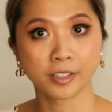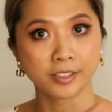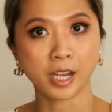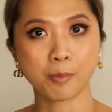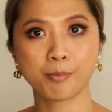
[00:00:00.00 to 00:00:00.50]

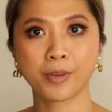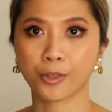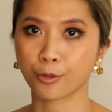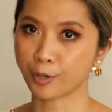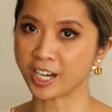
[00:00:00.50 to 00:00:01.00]
Number
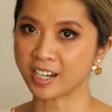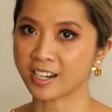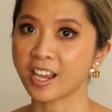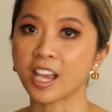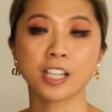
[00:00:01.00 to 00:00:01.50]
3,
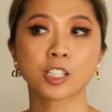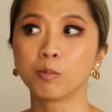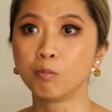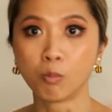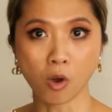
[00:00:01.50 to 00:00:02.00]

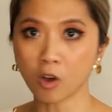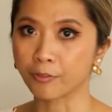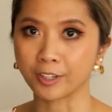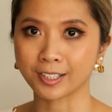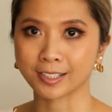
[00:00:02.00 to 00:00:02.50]
it's more
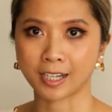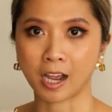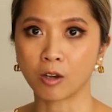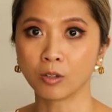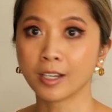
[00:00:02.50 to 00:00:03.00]

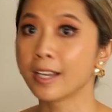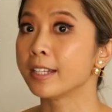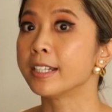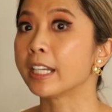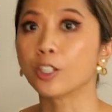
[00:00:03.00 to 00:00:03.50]
versatile
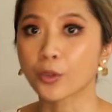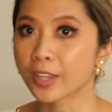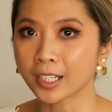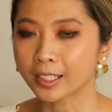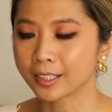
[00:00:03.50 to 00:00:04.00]
than you
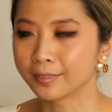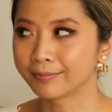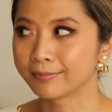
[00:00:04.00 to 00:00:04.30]
think.